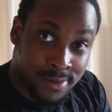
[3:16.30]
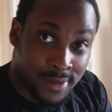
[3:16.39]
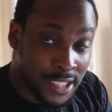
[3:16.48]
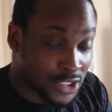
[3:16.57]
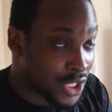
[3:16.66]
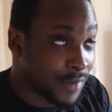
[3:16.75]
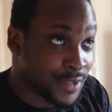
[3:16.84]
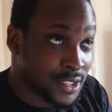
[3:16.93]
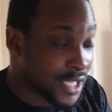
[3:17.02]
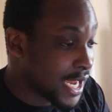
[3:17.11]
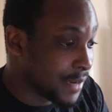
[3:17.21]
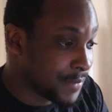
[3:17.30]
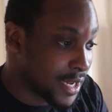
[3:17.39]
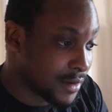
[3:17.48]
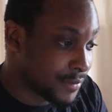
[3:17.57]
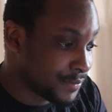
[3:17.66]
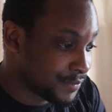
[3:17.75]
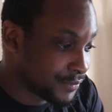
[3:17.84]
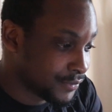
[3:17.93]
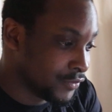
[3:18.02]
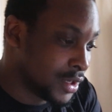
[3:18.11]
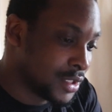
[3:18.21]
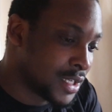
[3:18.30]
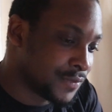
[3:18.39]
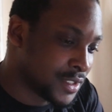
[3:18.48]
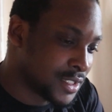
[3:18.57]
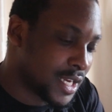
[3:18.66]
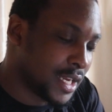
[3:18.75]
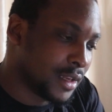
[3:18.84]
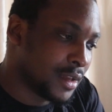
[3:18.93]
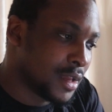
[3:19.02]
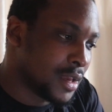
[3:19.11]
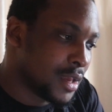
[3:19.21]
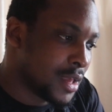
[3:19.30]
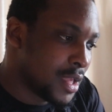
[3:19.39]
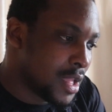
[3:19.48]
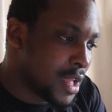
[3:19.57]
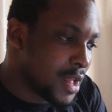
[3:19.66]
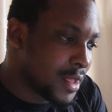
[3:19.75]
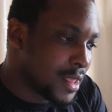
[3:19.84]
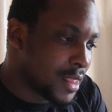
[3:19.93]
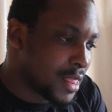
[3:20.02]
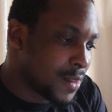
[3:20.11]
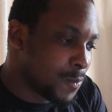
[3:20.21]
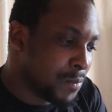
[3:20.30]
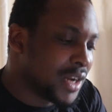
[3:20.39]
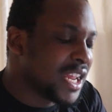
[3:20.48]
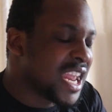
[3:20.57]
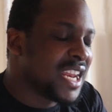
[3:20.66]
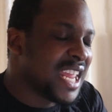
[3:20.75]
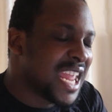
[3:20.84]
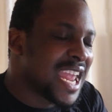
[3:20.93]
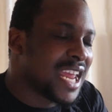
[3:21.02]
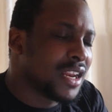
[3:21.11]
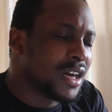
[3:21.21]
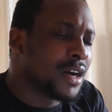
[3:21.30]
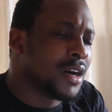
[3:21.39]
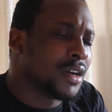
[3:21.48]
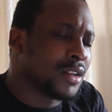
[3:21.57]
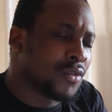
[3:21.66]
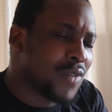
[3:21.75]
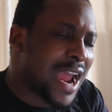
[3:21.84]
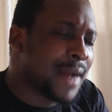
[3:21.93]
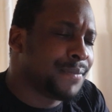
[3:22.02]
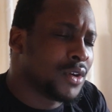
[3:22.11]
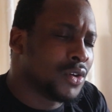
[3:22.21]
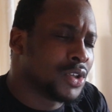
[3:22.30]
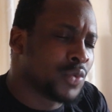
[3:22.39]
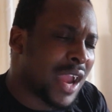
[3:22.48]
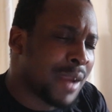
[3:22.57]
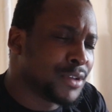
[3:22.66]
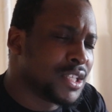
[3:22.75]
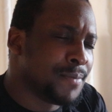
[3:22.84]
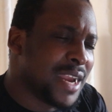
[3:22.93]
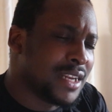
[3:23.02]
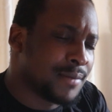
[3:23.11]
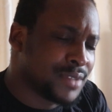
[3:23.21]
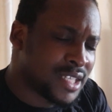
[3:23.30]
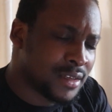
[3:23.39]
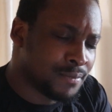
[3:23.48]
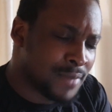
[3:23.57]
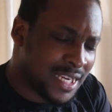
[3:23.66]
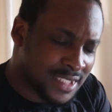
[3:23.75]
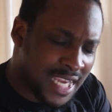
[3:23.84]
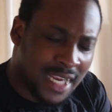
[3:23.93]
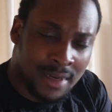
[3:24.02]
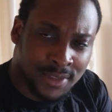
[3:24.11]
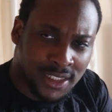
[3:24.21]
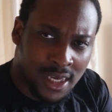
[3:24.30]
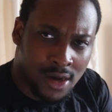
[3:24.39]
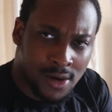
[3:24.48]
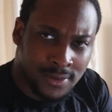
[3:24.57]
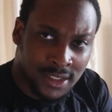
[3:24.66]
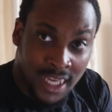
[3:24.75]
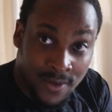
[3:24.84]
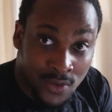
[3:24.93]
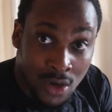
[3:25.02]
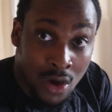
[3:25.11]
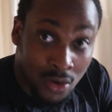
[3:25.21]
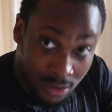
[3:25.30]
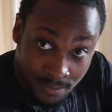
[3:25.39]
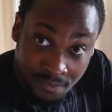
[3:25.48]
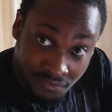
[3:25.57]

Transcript: That's tough to say, man. Really tough to say. But in the end, uh, the Raptors were able to maintain themselves, even though